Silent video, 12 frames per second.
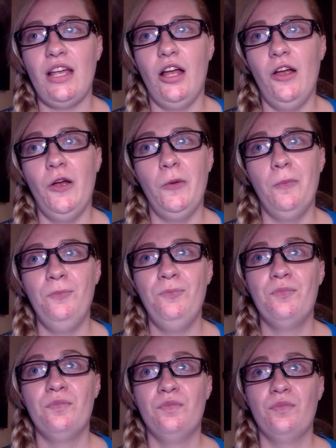
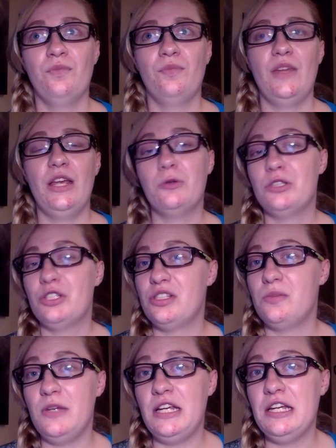It was just
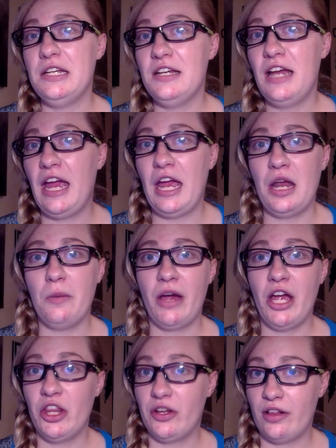me and my
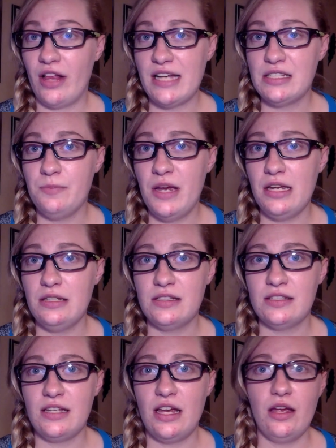other classmate,